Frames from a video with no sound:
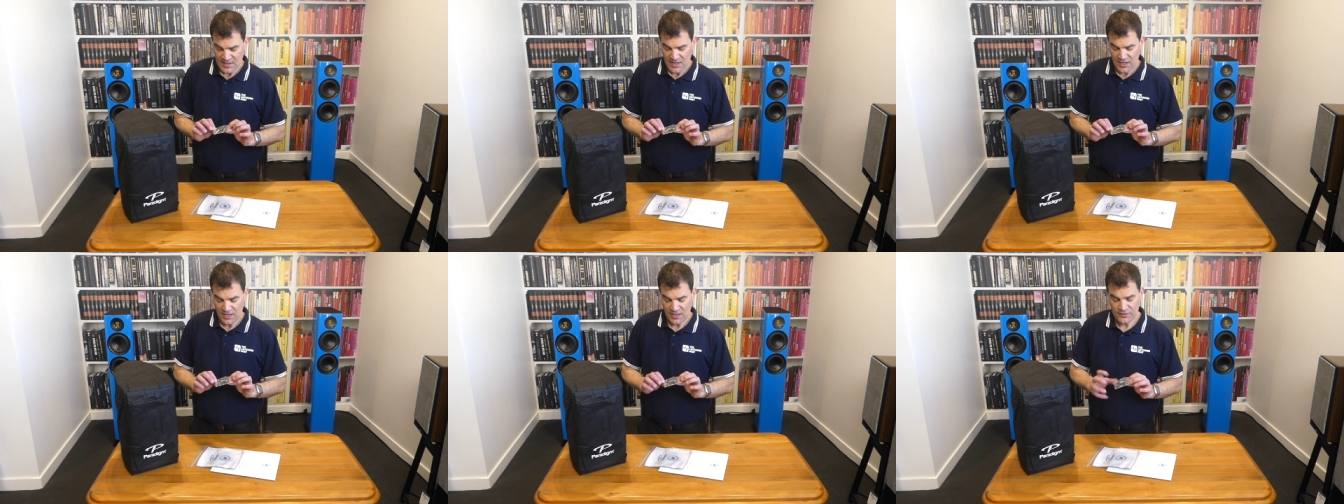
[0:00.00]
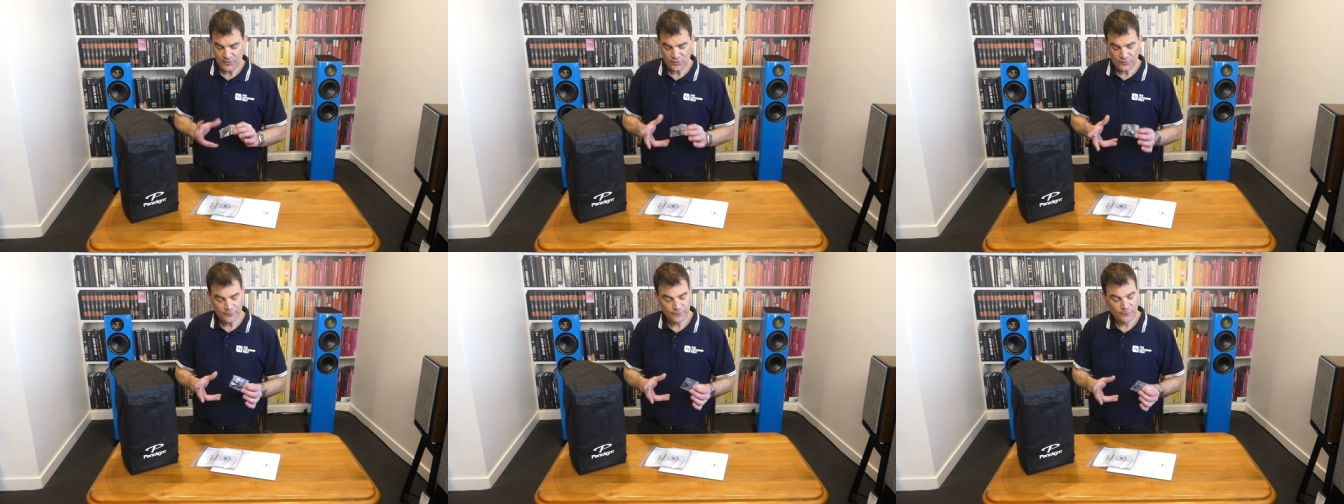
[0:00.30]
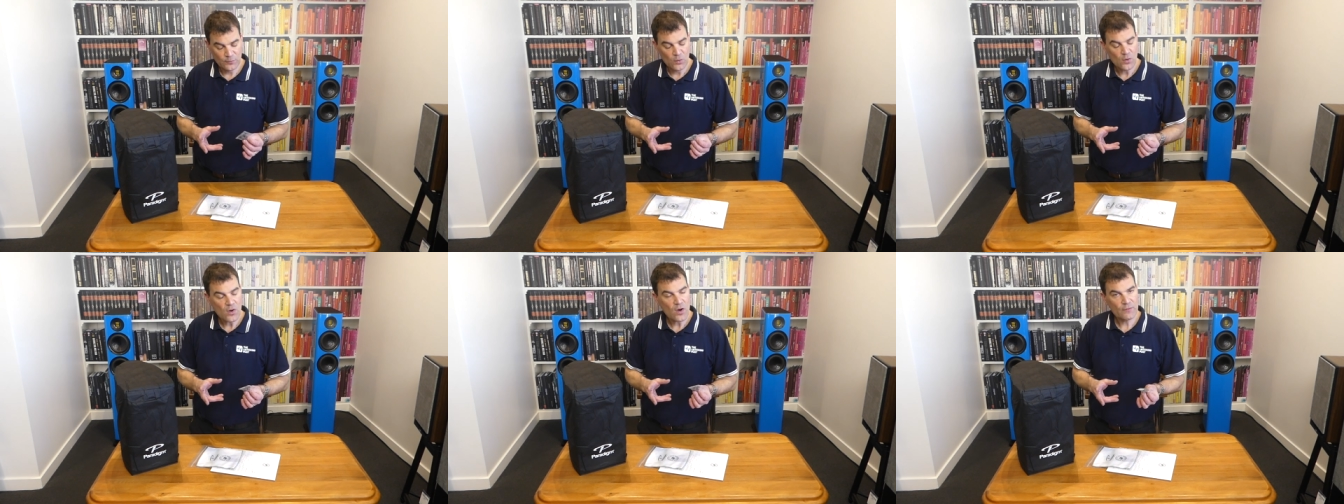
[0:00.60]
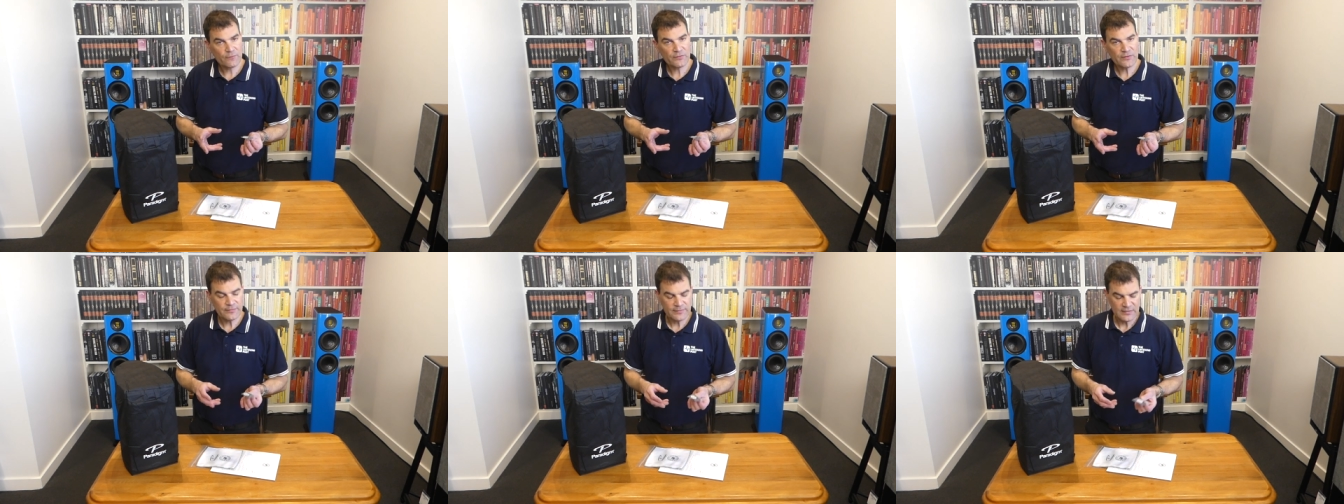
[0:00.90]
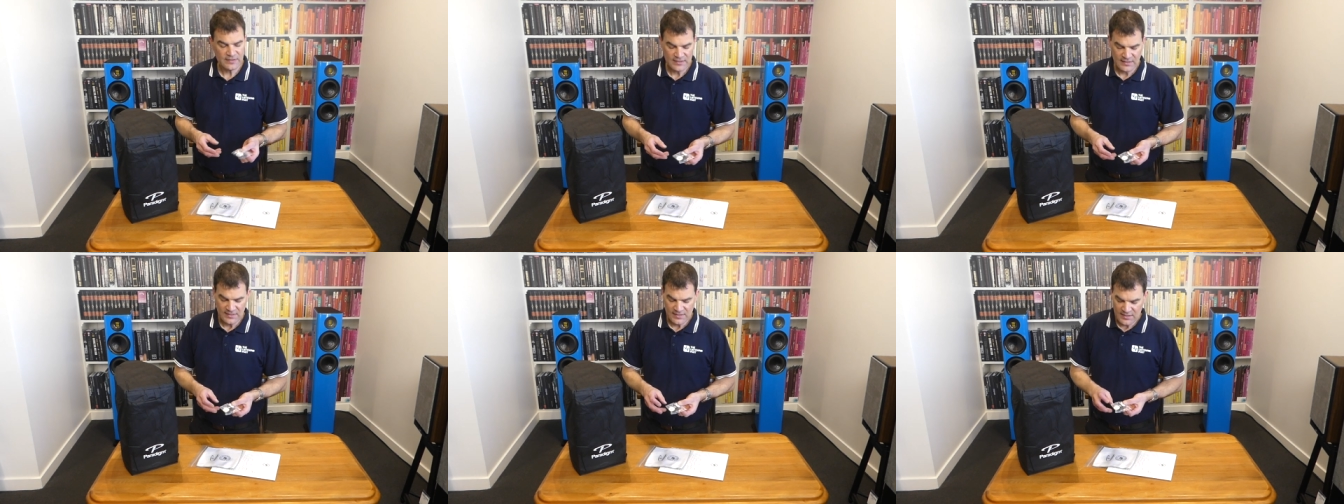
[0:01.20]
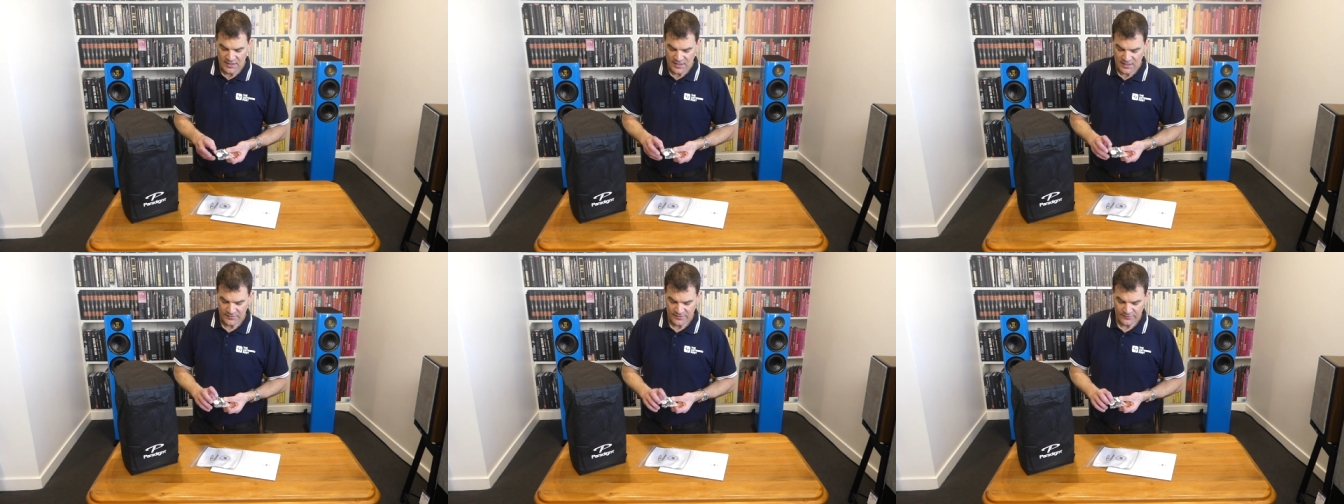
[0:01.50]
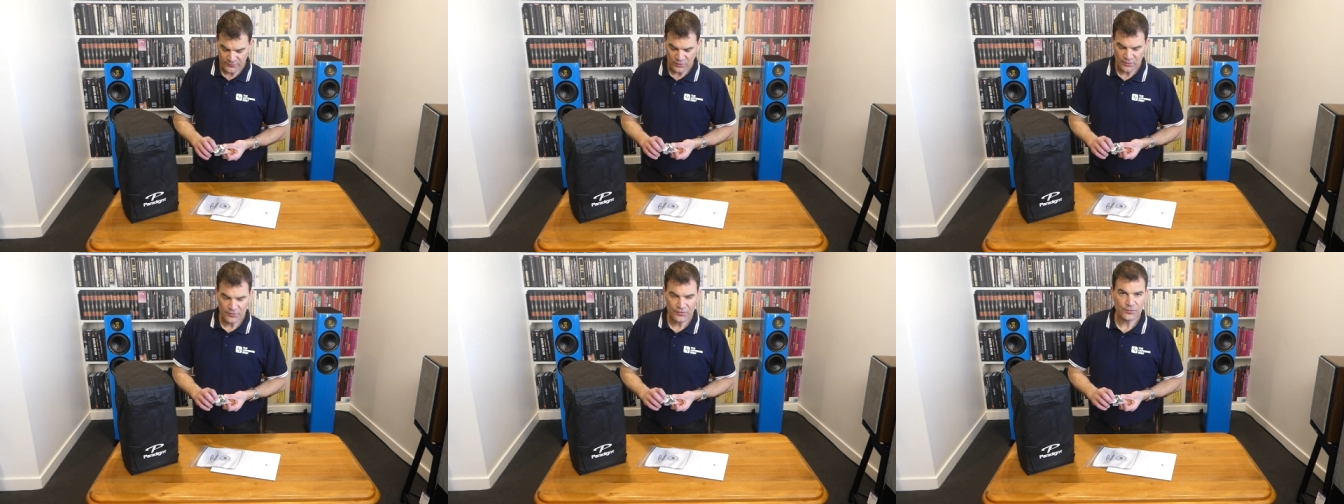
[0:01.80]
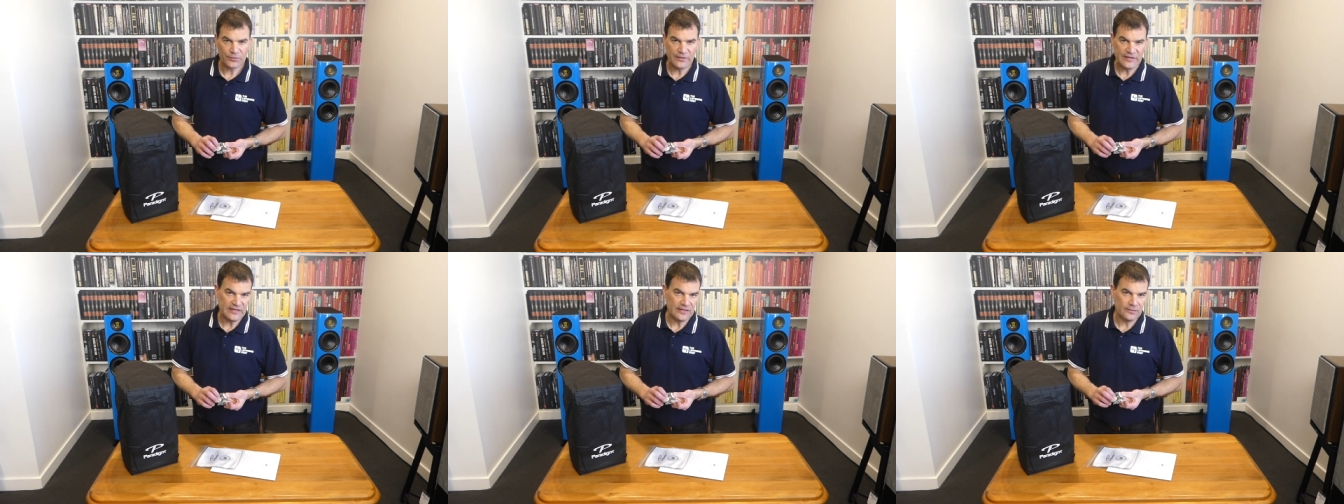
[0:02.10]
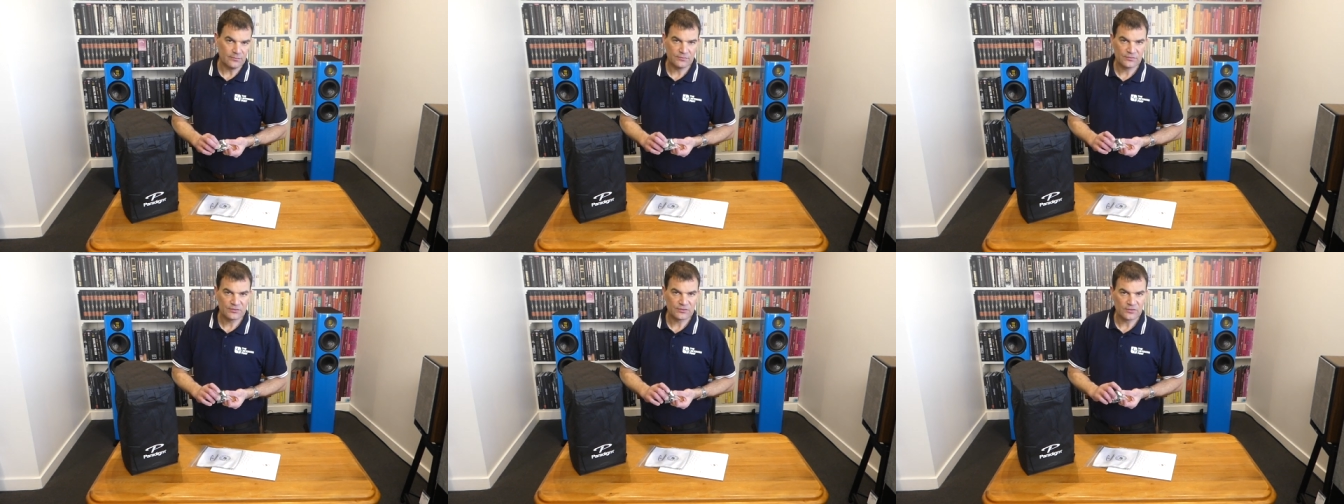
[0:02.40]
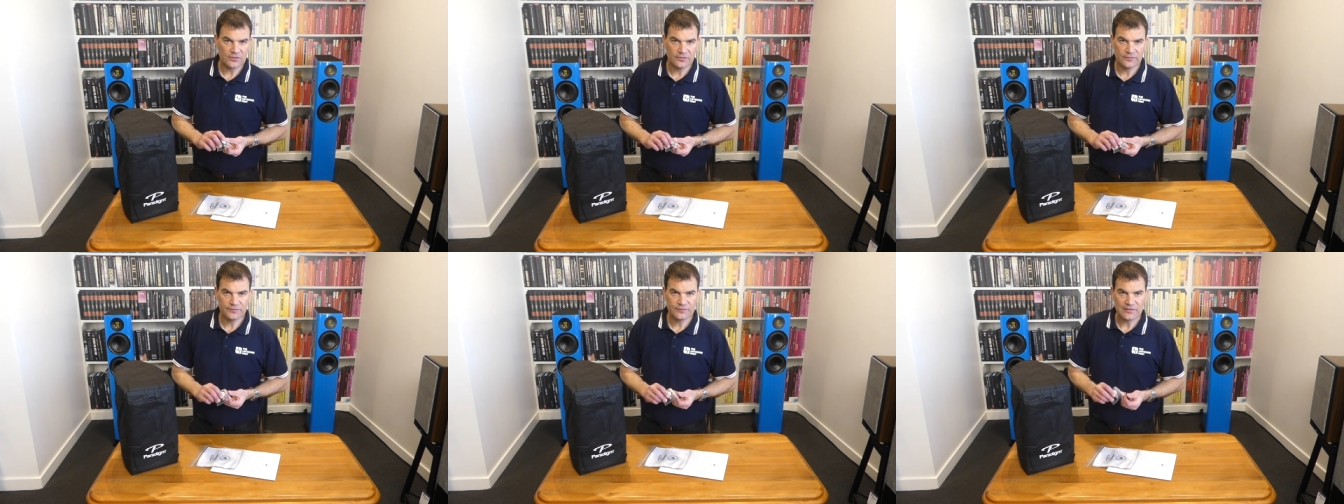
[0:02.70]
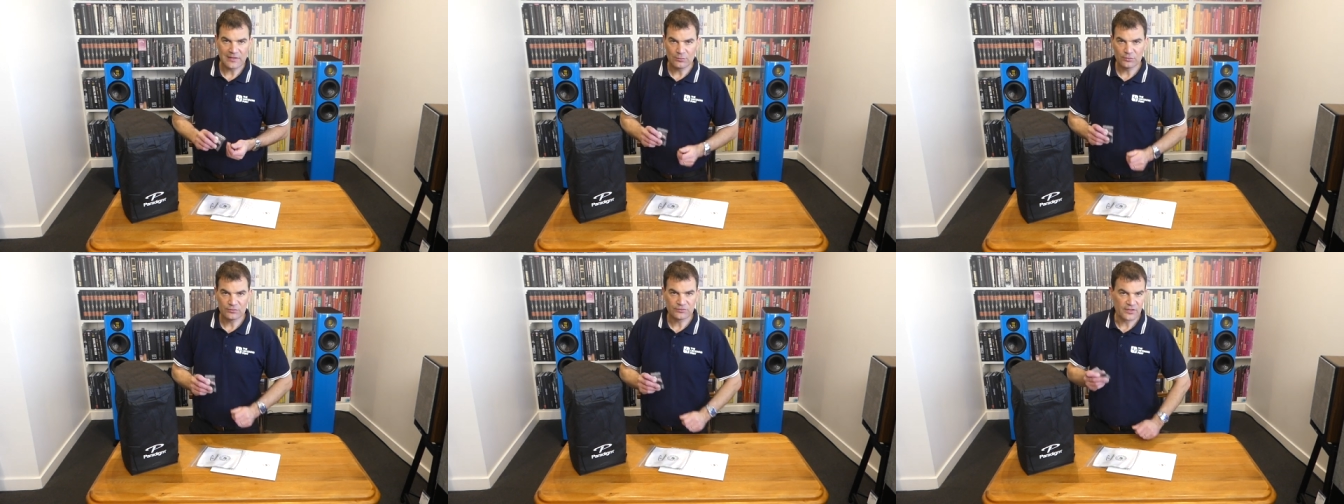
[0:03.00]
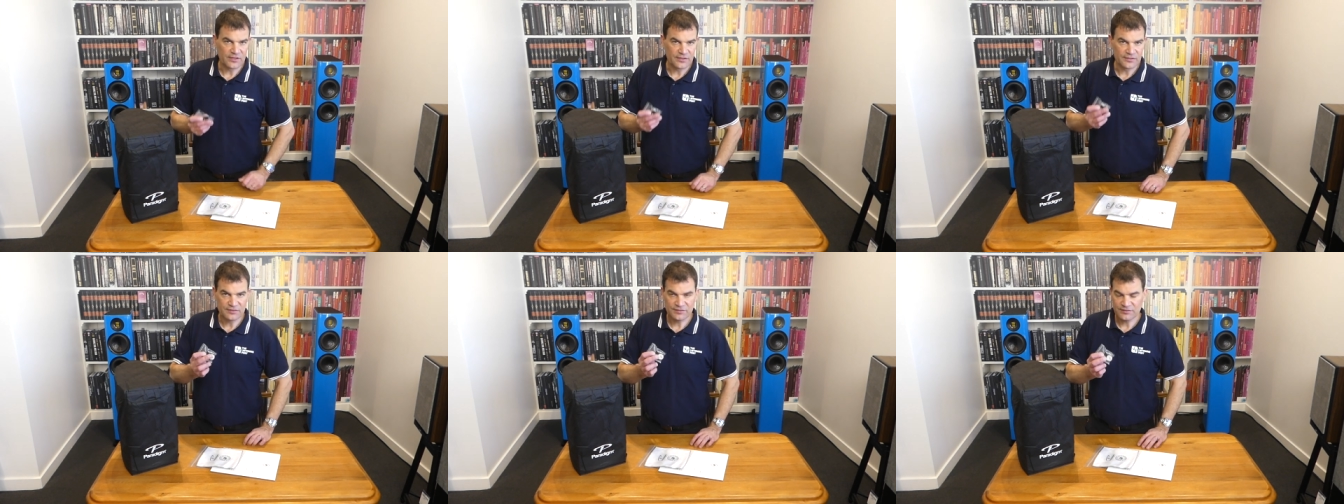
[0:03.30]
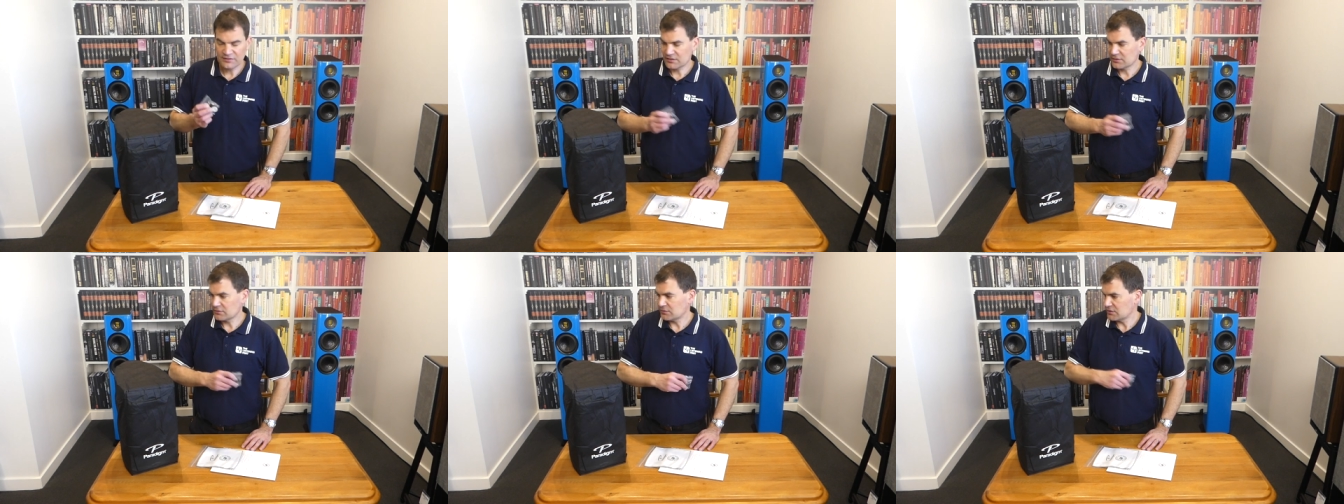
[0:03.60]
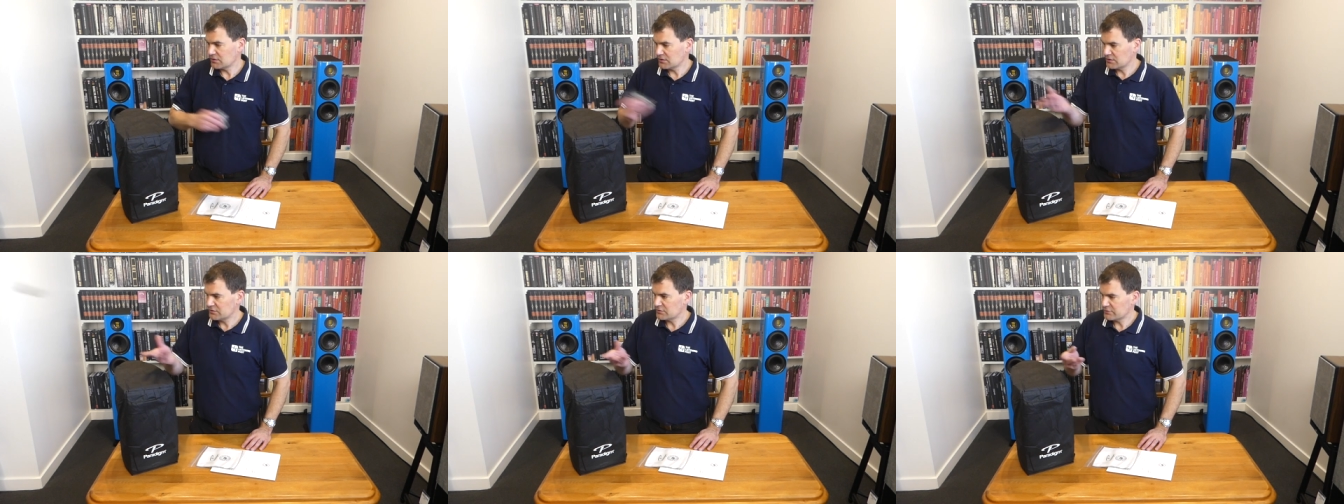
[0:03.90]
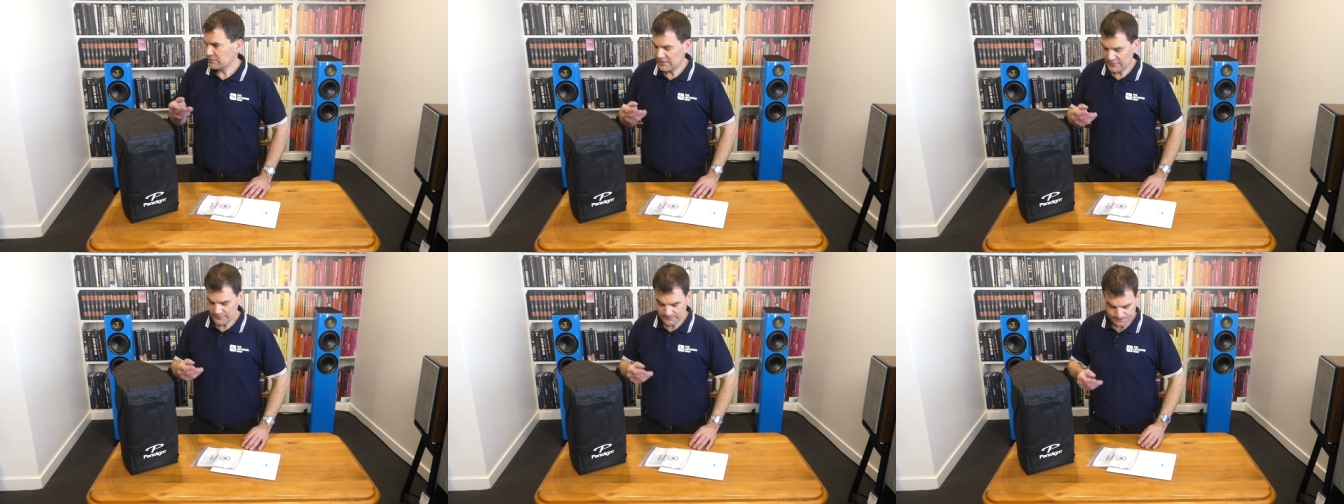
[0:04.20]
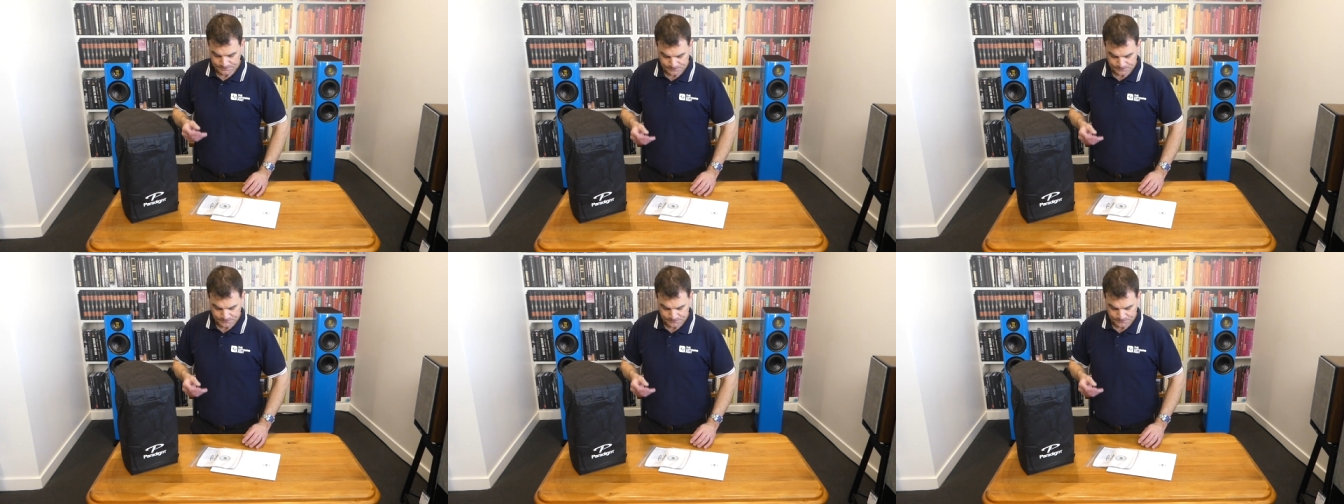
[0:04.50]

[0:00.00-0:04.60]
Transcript: Uh, there are four of them and they've got a 3M sort of double-sided sticker on it as well.